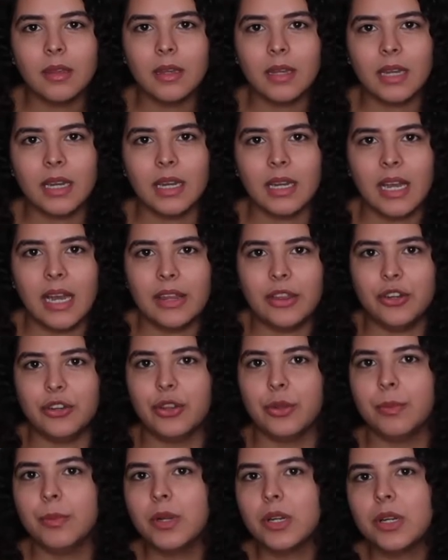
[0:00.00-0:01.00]
either
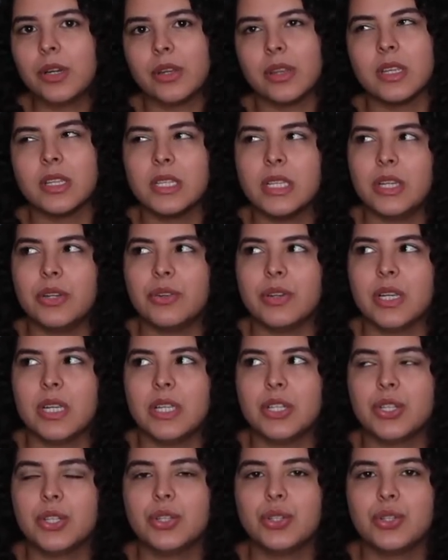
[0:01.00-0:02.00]
the book or the
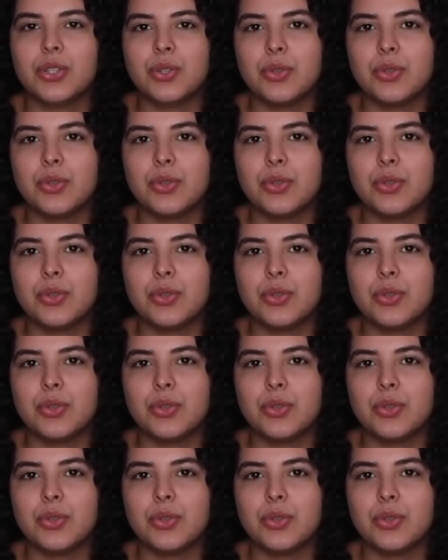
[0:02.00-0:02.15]
series,